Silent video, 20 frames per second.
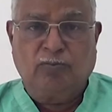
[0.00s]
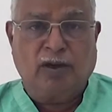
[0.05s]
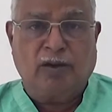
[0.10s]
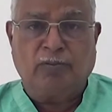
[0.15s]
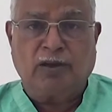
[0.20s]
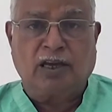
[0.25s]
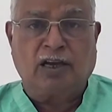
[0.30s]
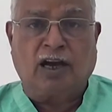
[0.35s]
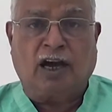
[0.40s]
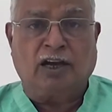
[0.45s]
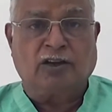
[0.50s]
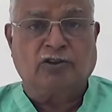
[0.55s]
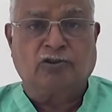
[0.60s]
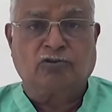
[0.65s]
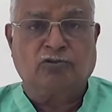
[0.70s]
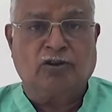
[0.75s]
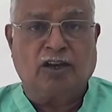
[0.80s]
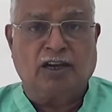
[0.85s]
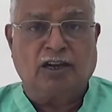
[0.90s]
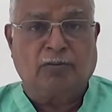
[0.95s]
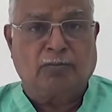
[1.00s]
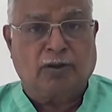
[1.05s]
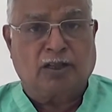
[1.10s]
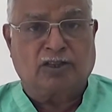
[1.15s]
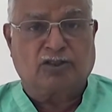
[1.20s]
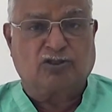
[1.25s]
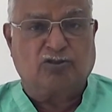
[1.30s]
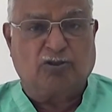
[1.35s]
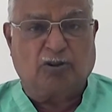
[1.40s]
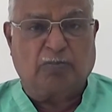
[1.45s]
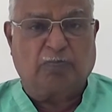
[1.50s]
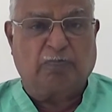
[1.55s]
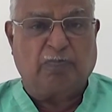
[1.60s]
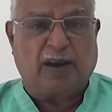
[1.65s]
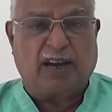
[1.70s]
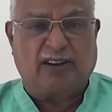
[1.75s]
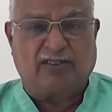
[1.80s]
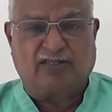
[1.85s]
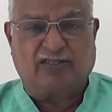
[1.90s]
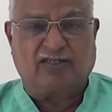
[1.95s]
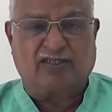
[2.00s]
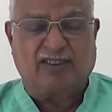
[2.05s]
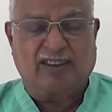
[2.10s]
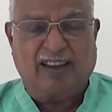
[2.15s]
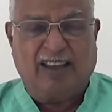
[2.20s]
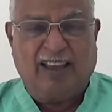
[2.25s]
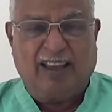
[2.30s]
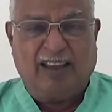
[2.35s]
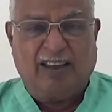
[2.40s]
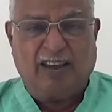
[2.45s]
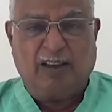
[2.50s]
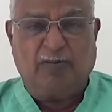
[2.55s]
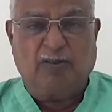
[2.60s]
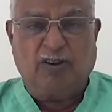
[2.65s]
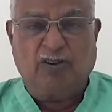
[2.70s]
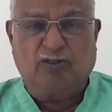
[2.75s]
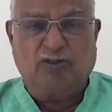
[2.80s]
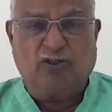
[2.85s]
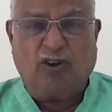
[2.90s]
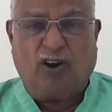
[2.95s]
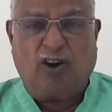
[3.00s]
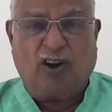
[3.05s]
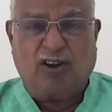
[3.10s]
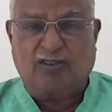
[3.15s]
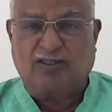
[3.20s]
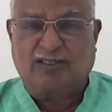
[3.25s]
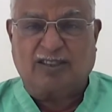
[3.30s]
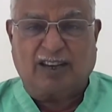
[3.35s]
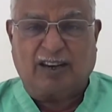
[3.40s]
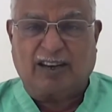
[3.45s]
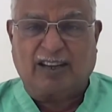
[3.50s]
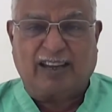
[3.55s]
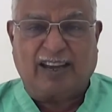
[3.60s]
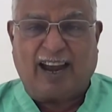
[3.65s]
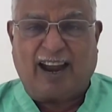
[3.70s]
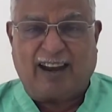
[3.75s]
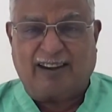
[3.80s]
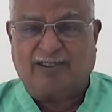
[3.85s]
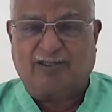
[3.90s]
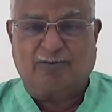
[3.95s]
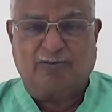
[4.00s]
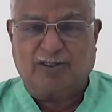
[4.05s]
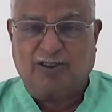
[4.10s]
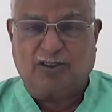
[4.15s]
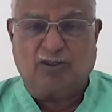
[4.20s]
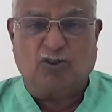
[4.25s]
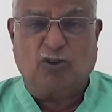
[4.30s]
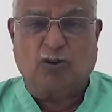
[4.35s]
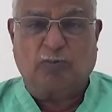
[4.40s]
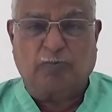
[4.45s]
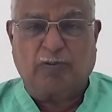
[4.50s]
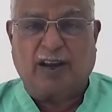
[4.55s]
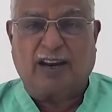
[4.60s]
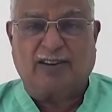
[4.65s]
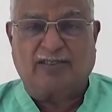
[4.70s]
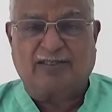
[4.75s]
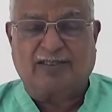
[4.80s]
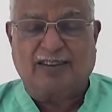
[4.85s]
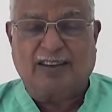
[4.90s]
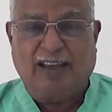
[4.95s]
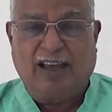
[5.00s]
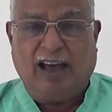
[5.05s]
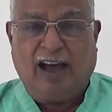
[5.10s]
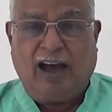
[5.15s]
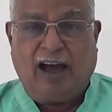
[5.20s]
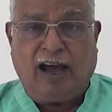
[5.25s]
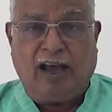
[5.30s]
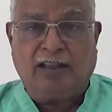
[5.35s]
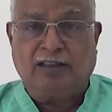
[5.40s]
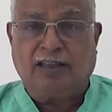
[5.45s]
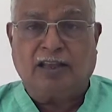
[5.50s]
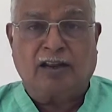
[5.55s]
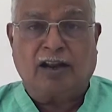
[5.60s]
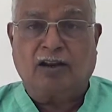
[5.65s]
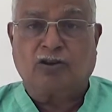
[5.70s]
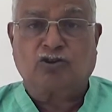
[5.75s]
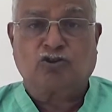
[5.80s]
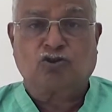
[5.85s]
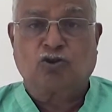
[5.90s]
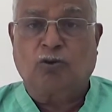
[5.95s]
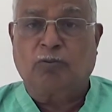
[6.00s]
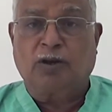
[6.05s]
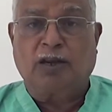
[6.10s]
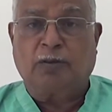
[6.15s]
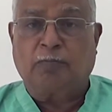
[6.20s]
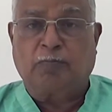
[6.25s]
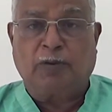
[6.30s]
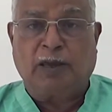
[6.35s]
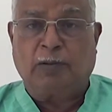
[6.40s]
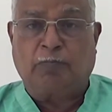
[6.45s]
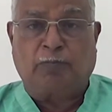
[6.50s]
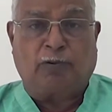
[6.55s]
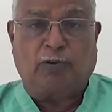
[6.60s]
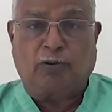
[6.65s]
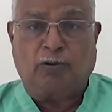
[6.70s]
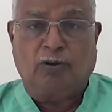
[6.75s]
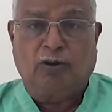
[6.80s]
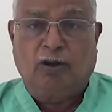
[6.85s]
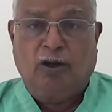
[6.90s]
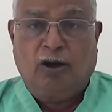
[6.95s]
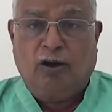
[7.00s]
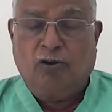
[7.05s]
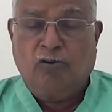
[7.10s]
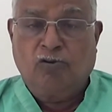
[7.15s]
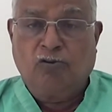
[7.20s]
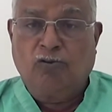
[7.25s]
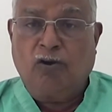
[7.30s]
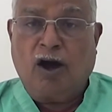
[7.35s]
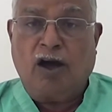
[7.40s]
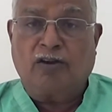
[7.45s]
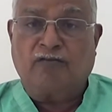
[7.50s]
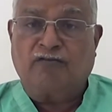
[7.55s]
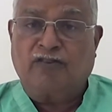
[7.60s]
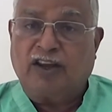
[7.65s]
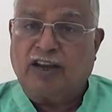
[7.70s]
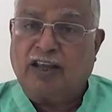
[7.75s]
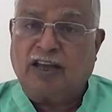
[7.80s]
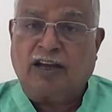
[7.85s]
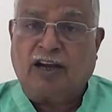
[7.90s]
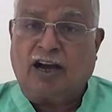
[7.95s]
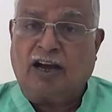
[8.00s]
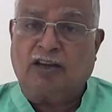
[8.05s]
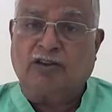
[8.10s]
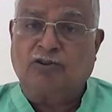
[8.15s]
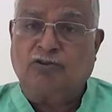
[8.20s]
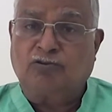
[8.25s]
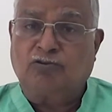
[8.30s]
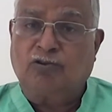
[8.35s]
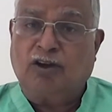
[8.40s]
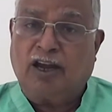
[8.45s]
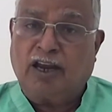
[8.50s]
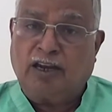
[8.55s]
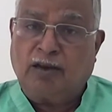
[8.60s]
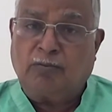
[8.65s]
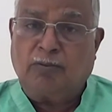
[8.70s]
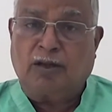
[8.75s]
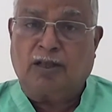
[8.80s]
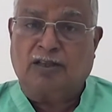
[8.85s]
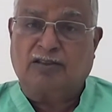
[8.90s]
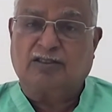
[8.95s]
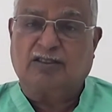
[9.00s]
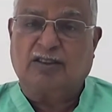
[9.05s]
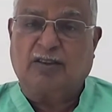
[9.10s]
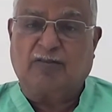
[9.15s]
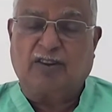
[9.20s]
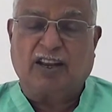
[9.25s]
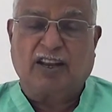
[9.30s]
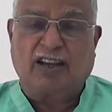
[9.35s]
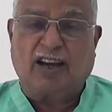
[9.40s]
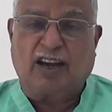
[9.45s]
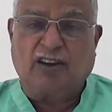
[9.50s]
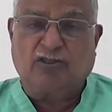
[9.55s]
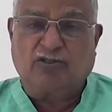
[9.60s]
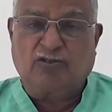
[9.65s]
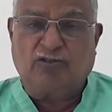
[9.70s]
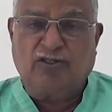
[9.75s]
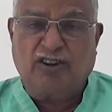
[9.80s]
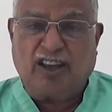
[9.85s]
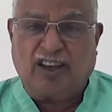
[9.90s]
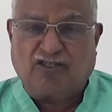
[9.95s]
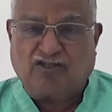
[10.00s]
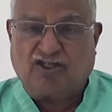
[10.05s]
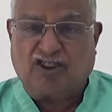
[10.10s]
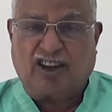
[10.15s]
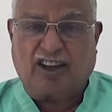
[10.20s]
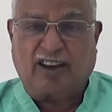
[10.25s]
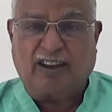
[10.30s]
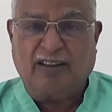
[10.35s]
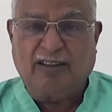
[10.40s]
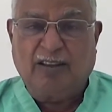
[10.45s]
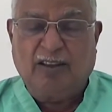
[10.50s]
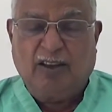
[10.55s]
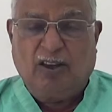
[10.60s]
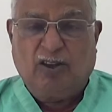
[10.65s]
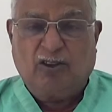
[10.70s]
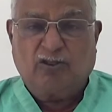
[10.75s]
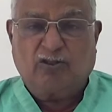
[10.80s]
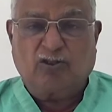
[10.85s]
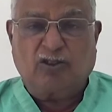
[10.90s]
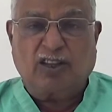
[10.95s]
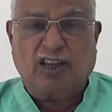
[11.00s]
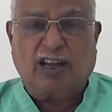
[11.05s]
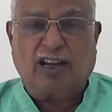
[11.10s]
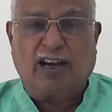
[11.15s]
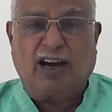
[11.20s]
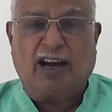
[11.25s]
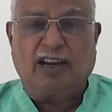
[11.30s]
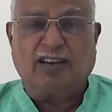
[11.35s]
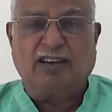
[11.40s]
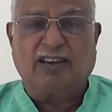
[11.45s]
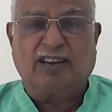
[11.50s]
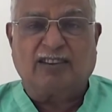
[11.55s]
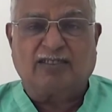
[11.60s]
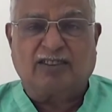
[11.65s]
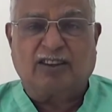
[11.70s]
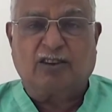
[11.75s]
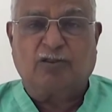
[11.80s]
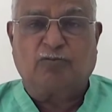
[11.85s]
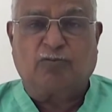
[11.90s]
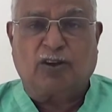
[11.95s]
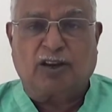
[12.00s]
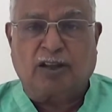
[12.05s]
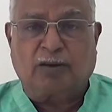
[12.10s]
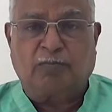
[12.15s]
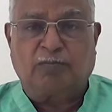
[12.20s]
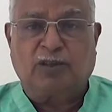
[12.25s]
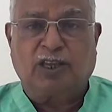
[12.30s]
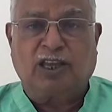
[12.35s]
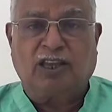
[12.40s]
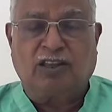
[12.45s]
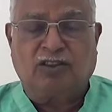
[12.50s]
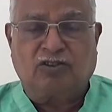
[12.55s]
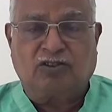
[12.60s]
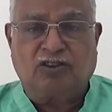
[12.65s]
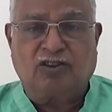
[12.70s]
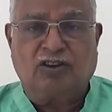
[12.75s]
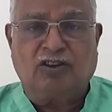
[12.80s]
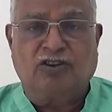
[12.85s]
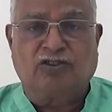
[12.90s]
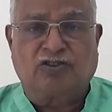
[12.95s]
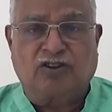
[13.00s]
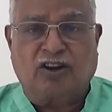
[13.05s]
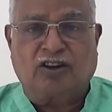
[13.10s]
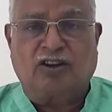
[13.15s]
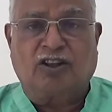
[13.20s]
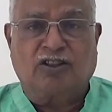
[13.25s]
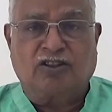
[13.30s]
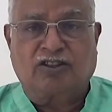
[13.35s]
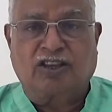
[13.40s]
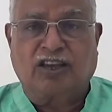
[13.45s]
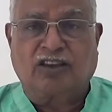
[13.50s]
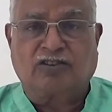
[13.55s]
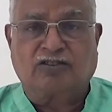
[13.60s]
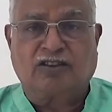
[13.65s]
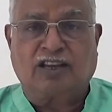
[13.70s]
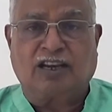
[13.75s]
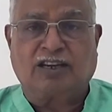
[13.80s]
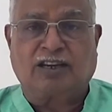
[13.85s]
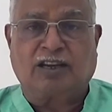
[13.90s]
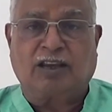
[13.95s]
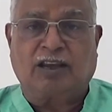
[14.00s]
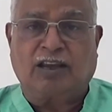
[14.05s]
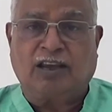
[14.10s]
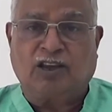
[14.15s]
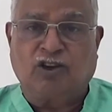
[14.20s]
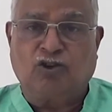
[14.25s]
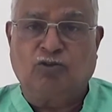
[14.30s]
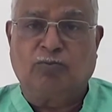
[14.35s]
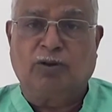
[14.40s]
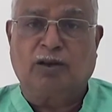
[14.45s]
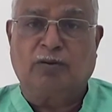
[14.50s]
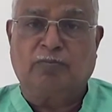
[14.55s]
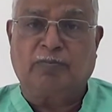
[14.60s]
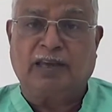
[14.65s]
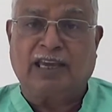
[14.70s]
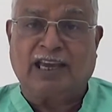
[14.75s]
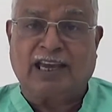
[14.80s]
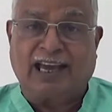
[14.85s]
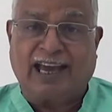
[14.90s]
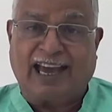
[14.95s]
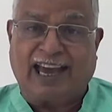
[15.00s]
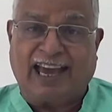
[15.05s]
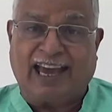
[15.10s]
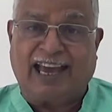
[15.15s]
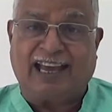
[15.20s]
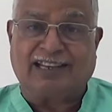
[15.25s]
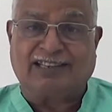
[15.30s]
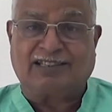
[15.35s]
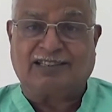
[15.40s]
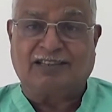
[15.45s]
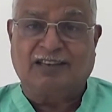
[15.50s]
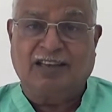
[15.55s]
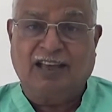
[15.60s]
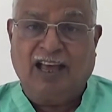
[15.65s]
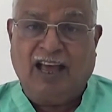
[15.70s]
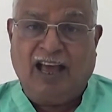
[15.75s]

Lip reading: may be kind to animals, your pets, even dogs and cats, which are your pets. And there are so many people who are very kind to animals, they're very kind to nature. So the kindness is one of the internal things that a human being has.